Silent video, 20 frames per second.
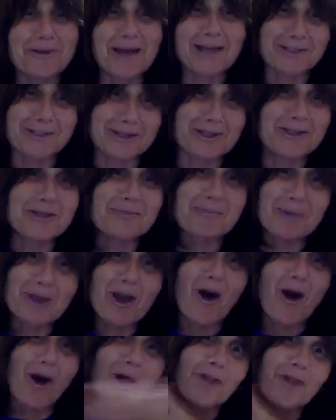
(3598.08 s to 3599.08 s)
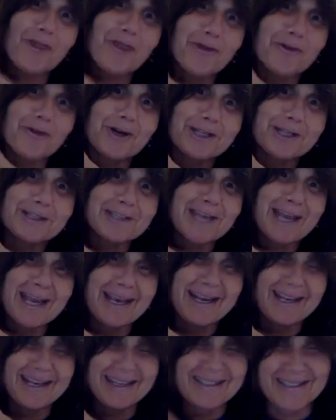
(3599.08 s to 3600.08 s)
that's going to be all 30
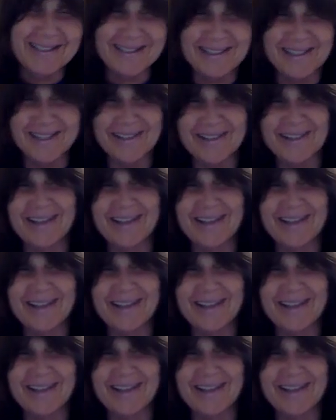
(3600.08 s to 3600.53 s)
days.